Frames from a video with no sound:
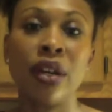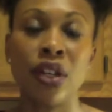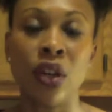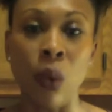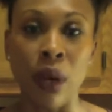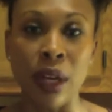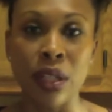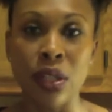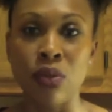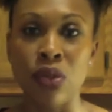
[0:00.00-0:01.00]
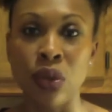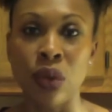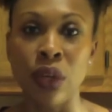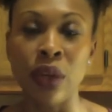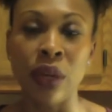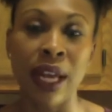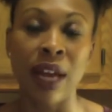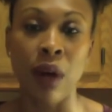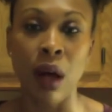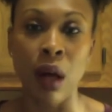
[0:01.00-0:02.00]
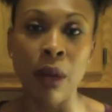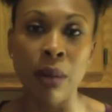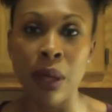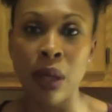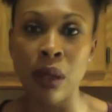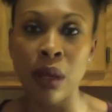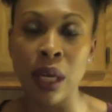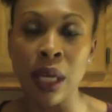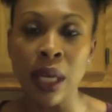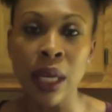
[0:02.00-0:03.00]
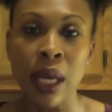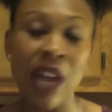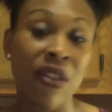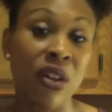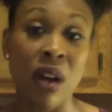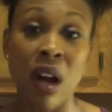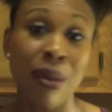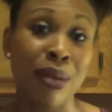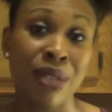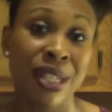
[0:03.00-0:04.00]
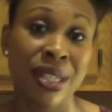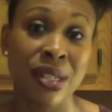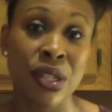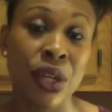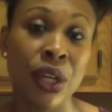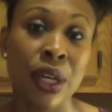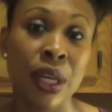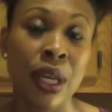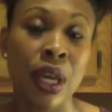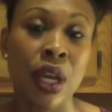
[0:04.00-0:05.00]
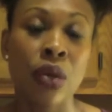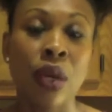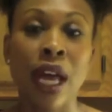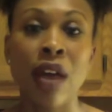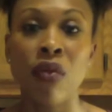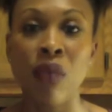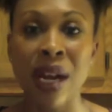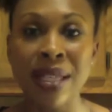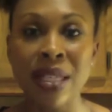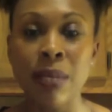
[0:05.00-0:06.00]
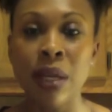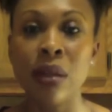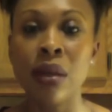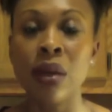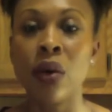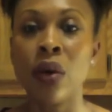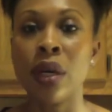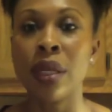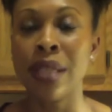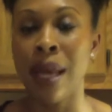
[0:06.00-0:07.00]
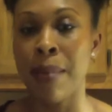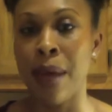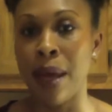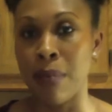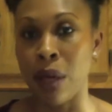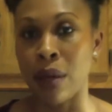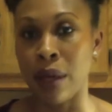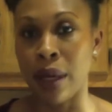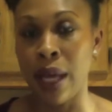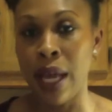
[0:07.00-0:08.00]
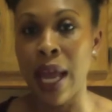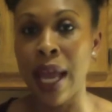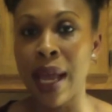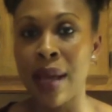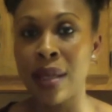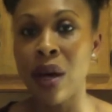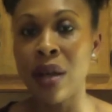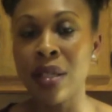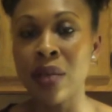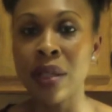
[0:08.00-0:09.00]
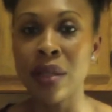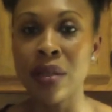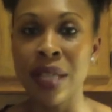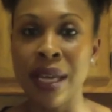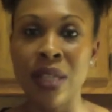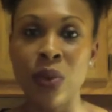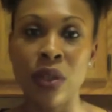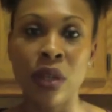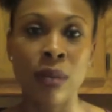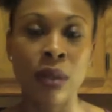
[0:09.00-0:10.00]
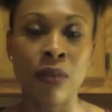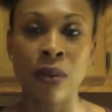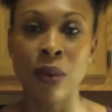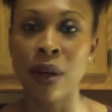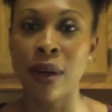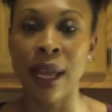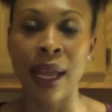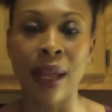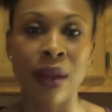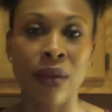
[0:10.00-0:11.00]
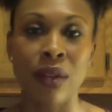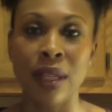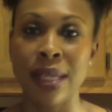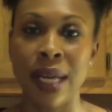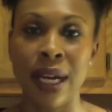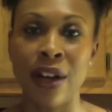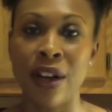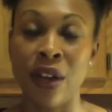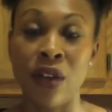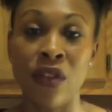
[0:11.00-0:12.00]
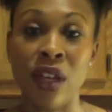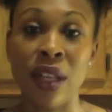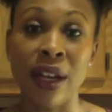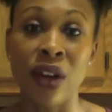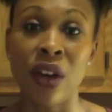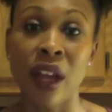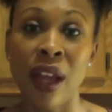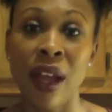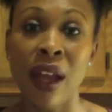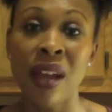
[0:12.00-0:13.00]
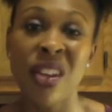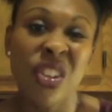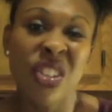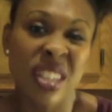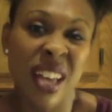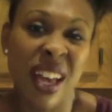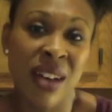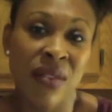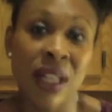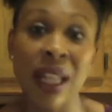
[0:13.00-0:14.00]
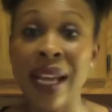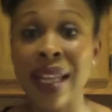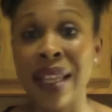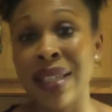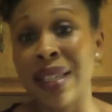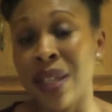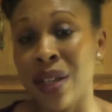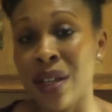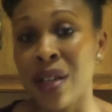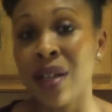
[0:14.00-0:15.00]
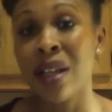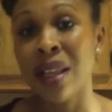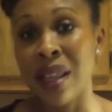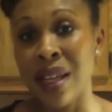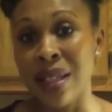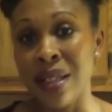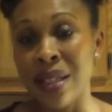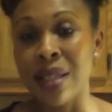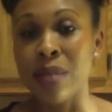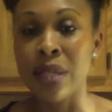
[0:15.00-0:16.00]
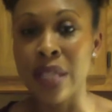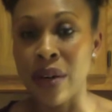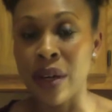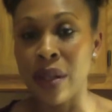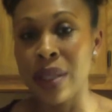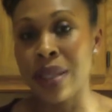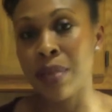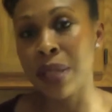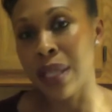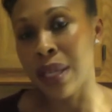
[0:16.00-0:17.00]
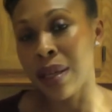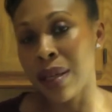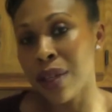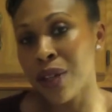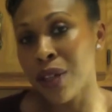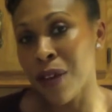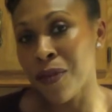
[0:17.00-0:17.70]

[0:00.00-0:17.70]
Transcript: don't want to consume soy, you can have almond milk. I've heard almond breeze is good. You can have rice milk or tempeh milk. And also on those days when you come home from work and you're really tired and you don't feel like cooking, you can just have a light and lazy dinner, this and some cereal and some tea, and then you're done.